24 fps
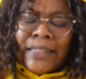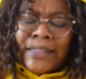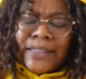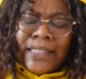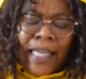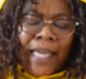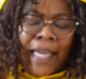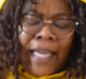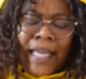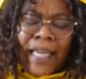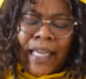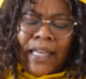
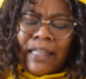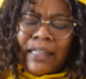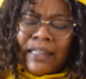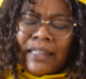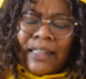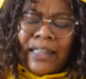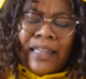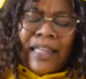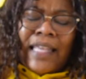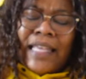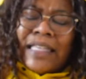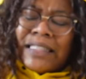that
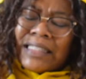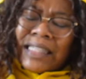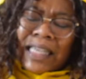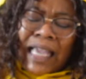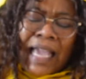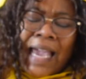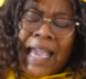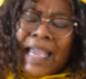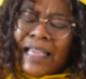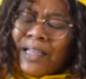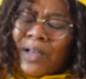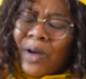Lisa
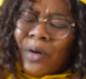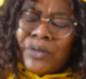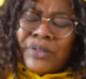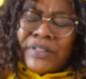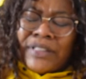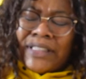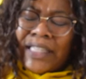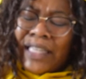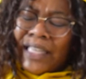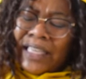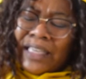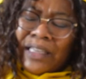ain't gonna
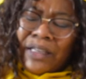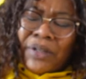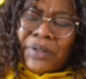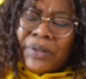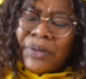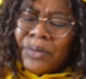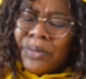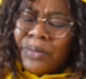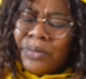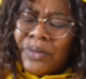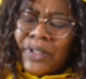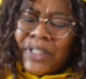steal,